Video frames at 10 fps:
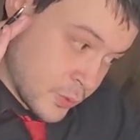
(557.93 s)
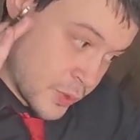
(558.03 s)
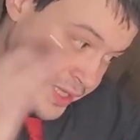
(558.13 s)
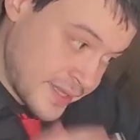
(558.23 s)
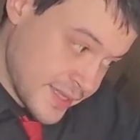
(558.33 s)

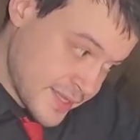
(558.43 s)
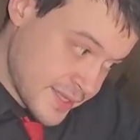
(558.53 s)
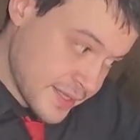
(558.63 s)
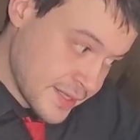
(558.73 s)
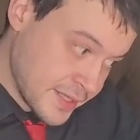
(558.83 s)
With this
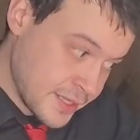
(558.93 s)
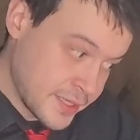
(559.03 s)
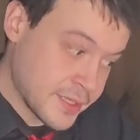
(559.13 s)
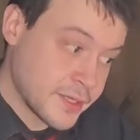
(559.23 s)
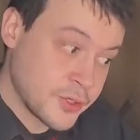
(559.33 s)
technique,
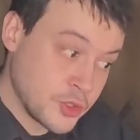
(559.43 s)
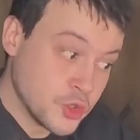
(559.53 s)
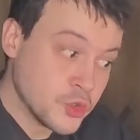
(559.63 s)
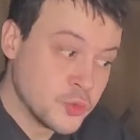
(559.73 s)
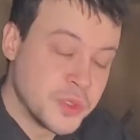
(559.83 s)

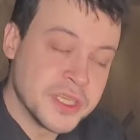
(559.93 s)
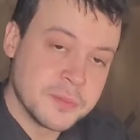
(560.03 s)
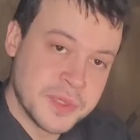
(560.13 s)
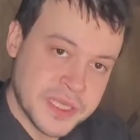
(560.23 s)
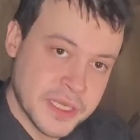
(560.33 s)
you will
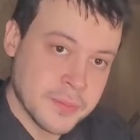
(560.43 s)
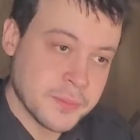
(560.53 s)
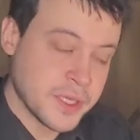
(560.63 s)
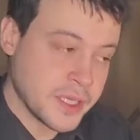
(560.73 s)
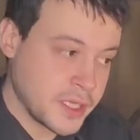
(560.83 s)

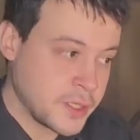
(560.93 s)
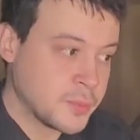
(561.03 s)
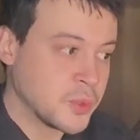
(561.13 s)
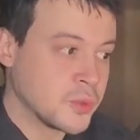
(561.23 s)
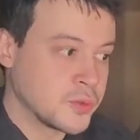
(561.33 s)
become
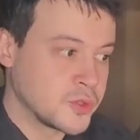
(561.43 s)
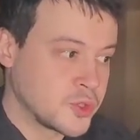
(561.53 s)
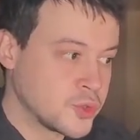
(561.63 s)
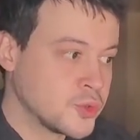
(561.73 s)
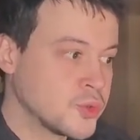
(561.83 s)
able
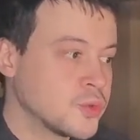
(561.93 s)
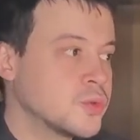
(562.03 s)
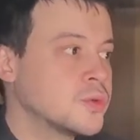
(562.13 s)
to